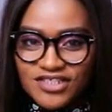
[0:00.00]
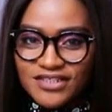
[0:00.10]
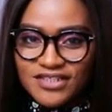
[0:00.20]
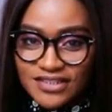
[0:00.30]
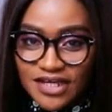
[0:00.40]

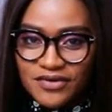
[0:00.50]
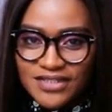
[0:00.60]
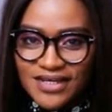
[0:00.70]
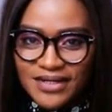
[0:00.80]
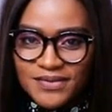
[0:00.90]
Gender
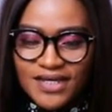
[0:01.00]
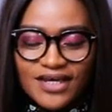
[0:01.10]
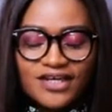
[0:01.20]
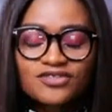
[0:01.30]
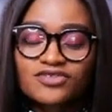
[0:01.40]
Stereotypes.
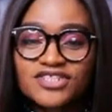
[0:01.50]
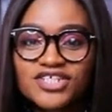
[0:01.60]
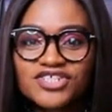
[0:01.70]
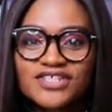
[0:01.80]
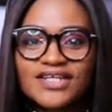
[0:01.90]

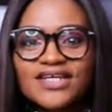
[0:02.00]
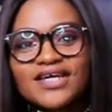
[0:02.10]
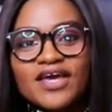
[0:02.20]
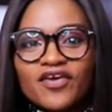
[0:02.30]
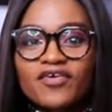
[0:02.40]

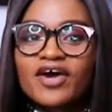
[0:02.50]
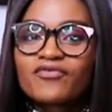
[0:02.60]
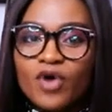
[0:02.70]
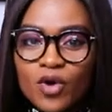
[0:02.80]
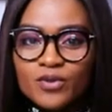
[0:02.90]
Traditionally, there are
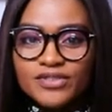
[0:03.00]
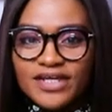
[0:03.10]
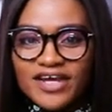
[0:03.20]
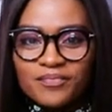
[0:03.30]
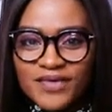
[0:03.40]
roles
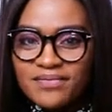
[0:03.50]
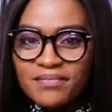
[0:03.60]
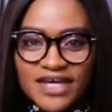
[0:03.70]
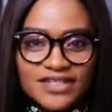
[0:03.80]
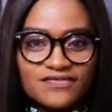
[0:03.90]
that have been
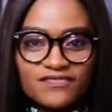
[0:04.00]
made